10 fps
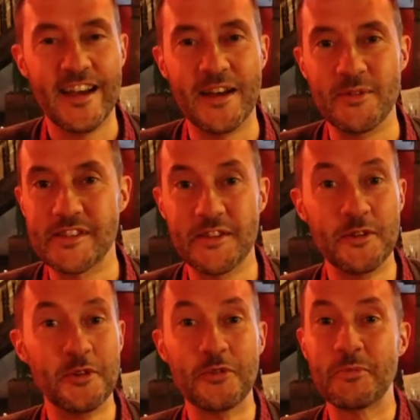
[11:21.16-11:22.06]
It's
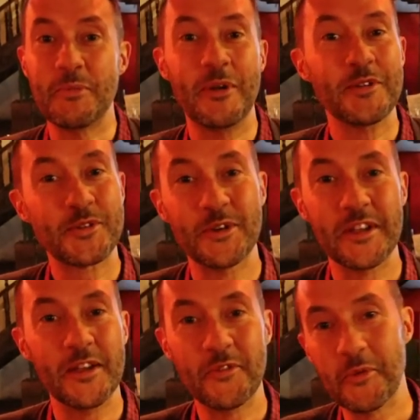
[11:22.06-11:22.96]
nothing to do with my parents
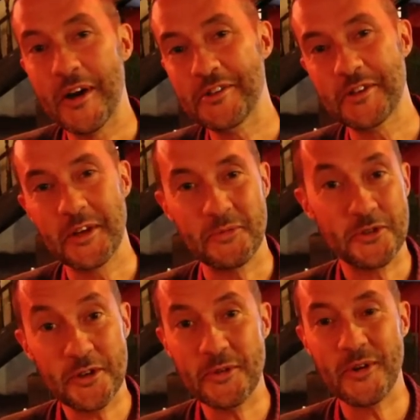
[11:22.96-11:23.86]
cooking. If you're watching, I'm
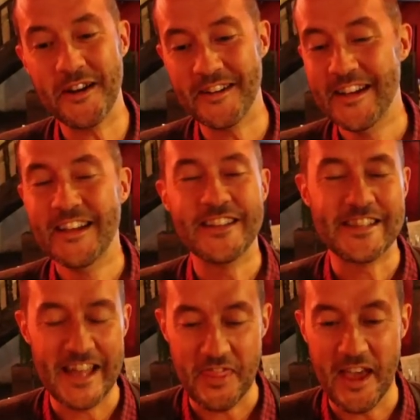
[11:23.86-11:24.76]
sure you are.
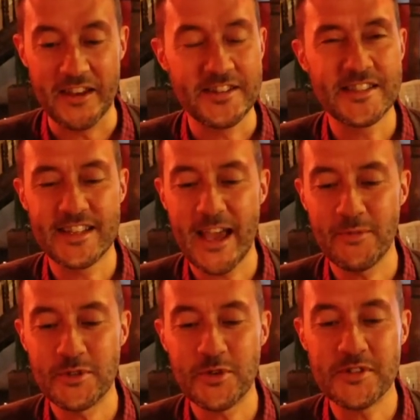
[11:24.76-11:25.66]
It's not that. Just
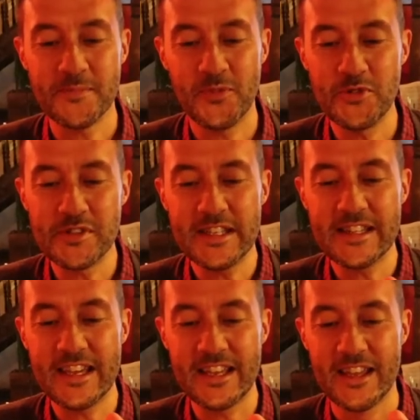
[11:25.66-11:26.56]
cabbage rolls, usually
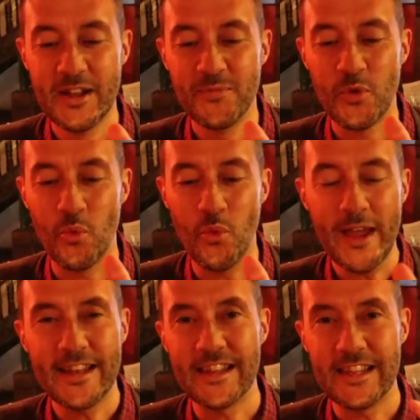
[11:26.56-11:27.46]
like
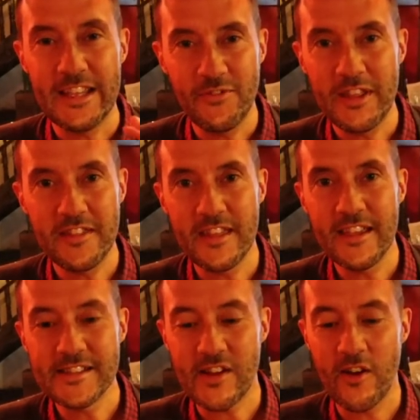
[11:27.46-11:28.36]
wet leafy
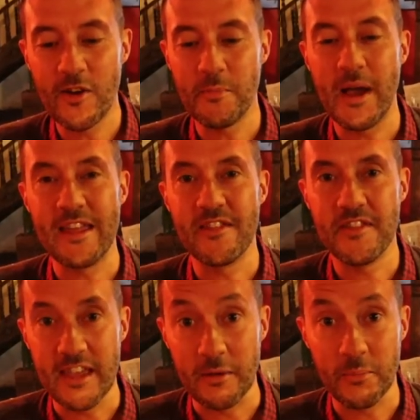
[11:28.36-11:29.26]
things aren't my
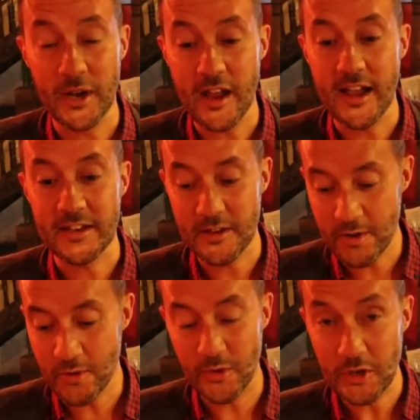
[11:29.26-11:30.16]
thing, but I
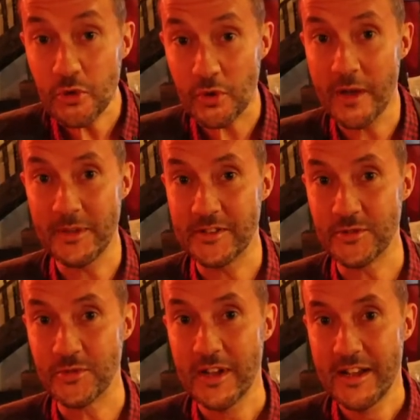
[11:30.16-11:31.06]
know we knew coming
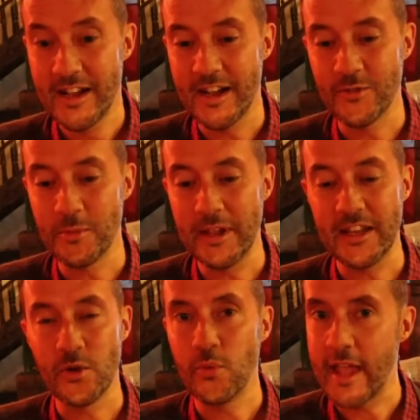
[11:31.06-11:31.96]
to
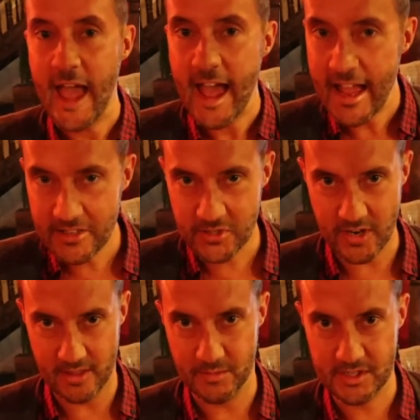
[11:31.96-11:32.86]
Romania we had to
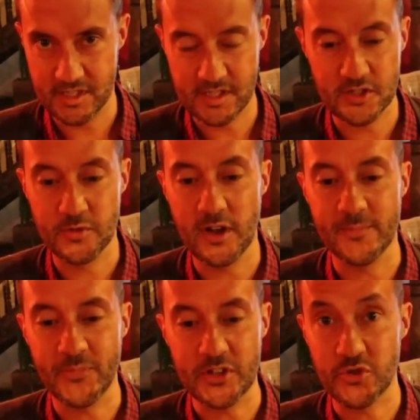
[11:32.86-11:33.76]
try it. It's just
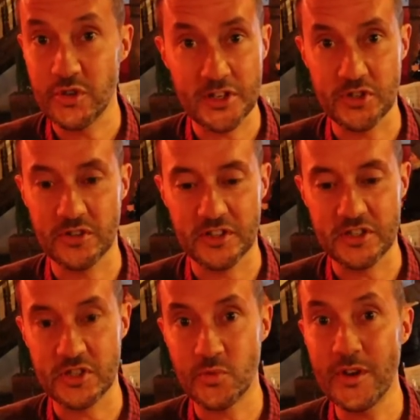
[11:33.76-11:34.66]
a traditional
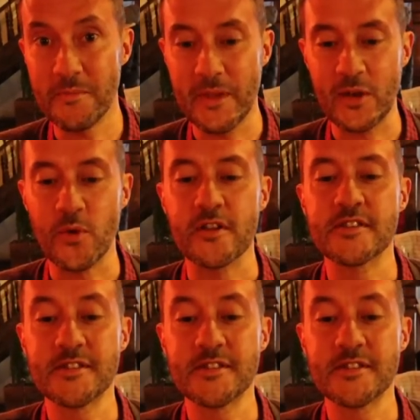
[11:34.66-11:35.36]
dish. It's one of the main ones.